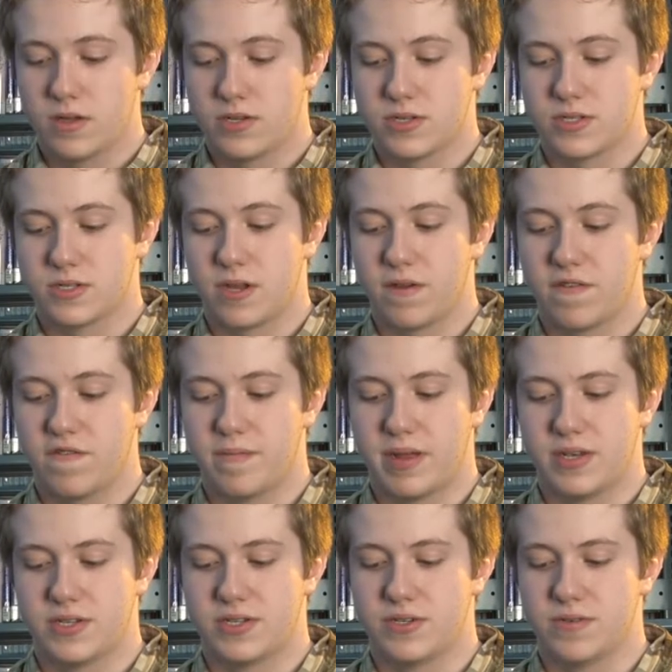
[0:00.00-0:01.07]
So you've
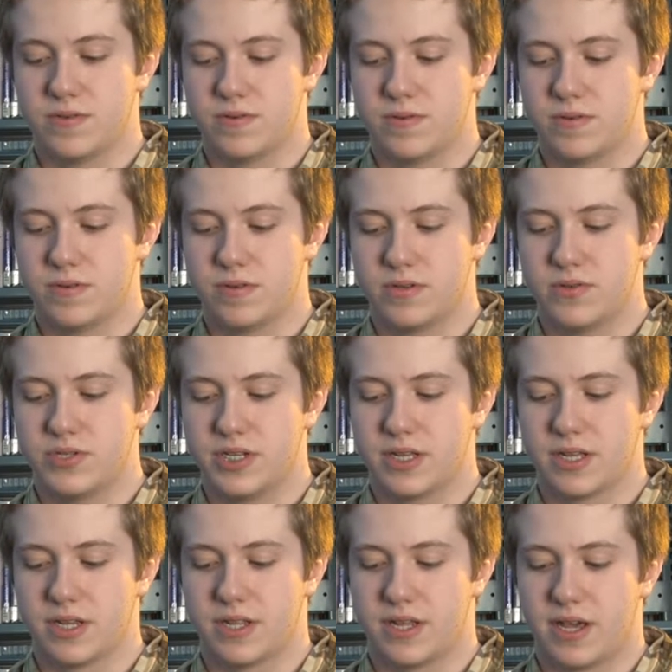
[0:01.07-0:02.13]
been to New
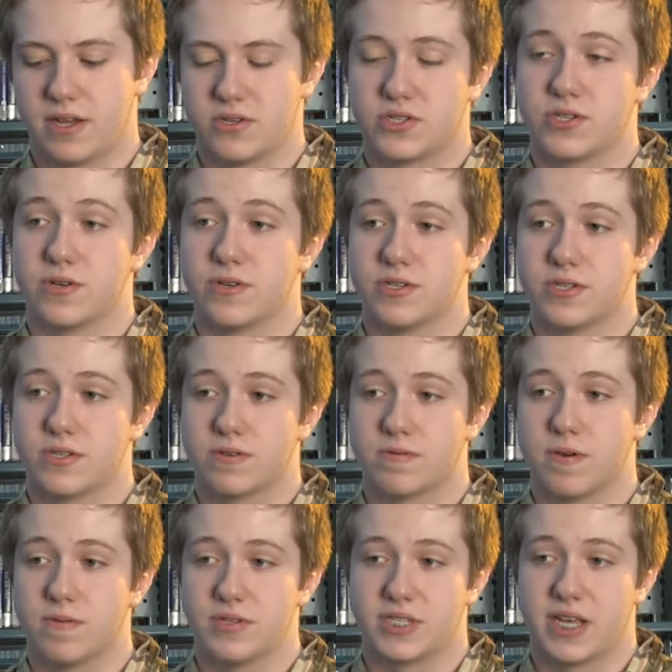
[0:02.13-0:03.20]
Zealand and the Isle of Shoals.
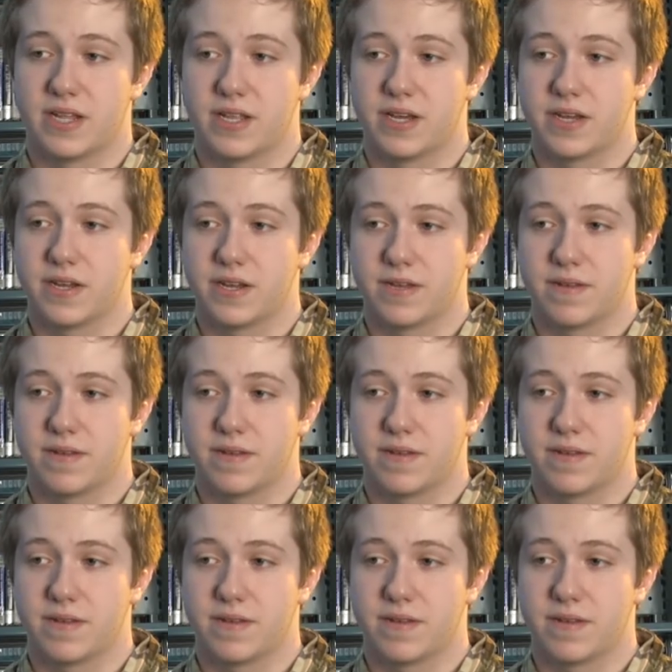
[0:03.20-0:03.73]
What was that like?